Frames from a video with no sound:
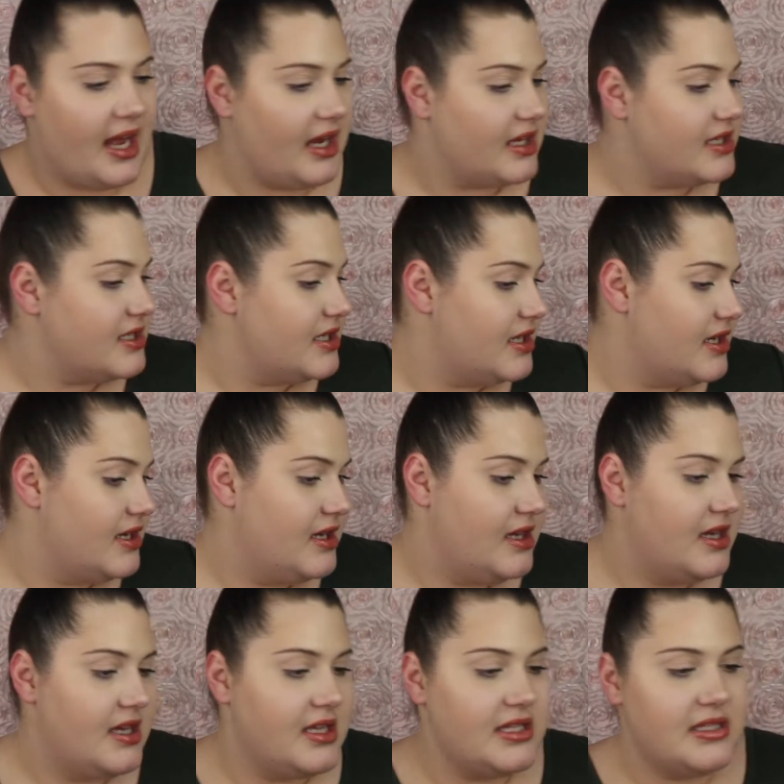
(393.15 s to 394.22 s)
Actually,
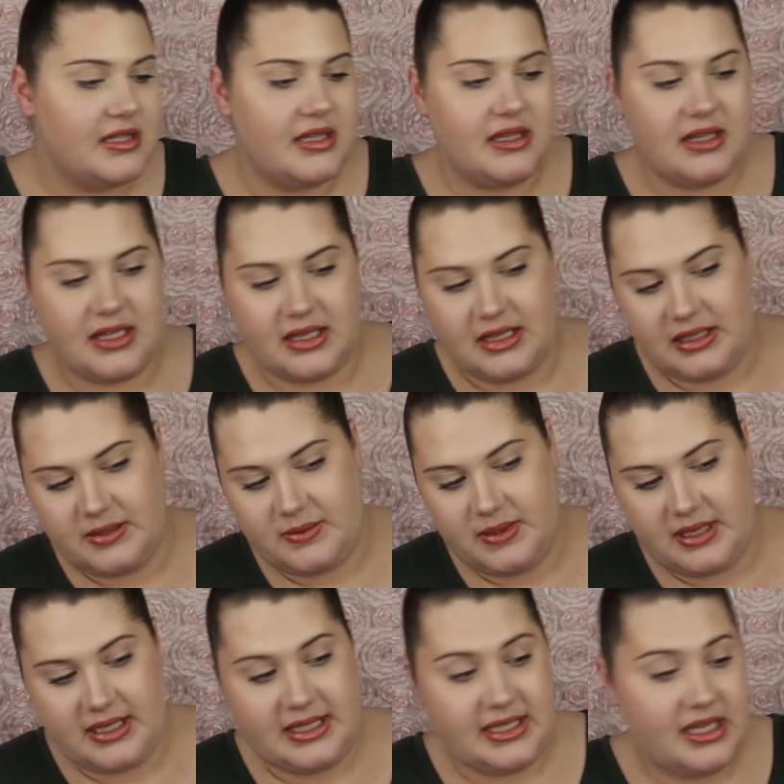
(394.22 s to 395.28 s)
I think that's what
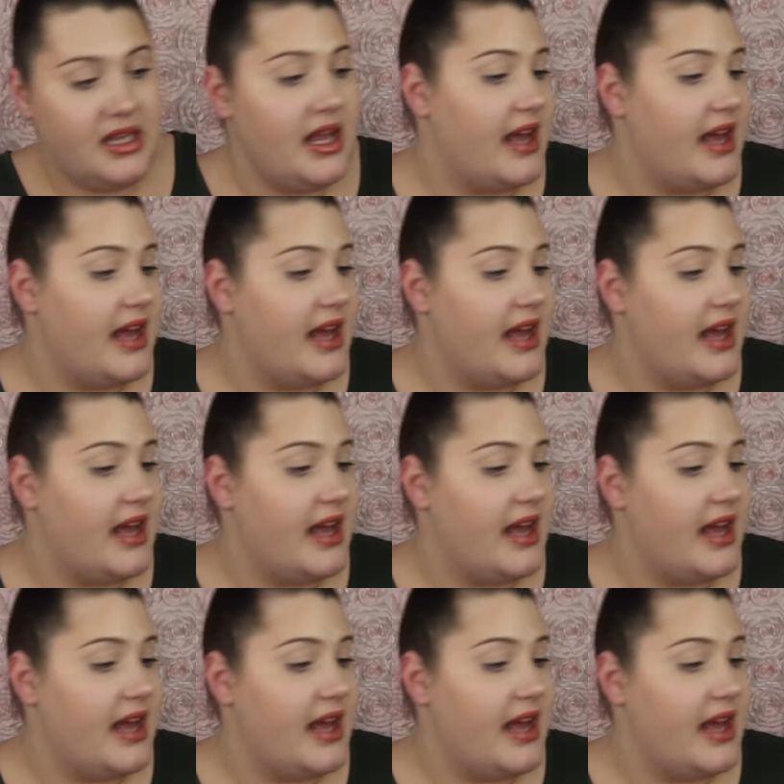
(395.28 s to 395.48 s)
I still